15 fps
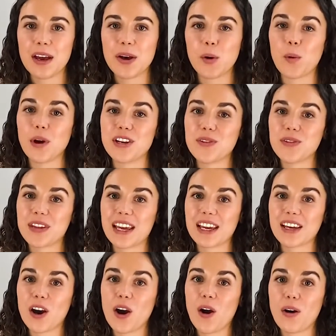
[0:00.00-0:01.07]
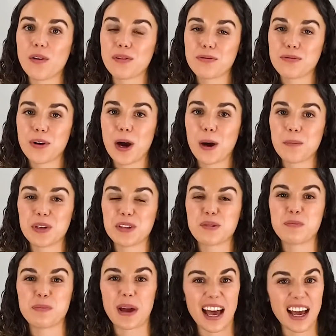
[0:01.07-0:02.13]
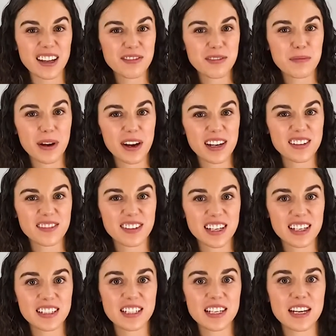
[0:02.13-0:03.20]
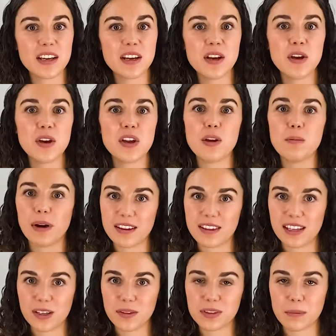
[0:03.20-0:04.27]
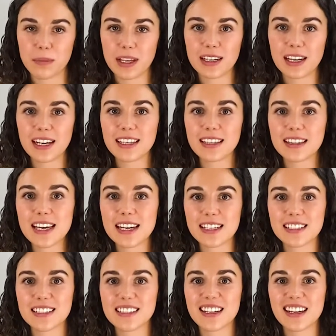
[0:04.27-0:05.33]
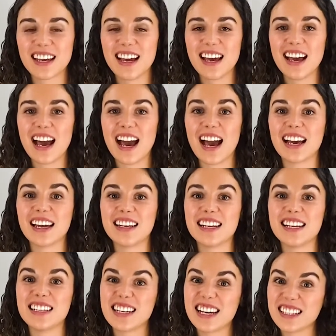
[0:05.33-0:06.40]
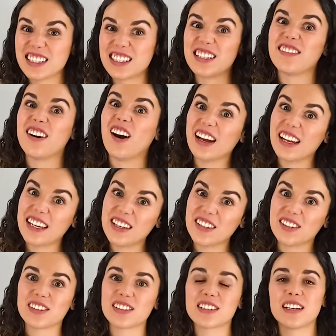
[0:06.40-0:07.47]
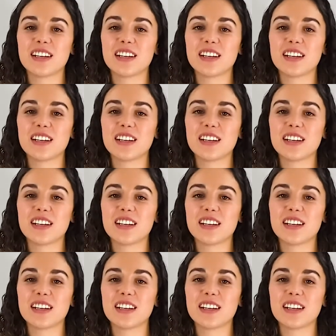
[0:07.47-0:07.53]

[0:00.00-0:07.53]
When you think of a farm that's bad for biodiversity, you might think of something like this, an intensive high-yield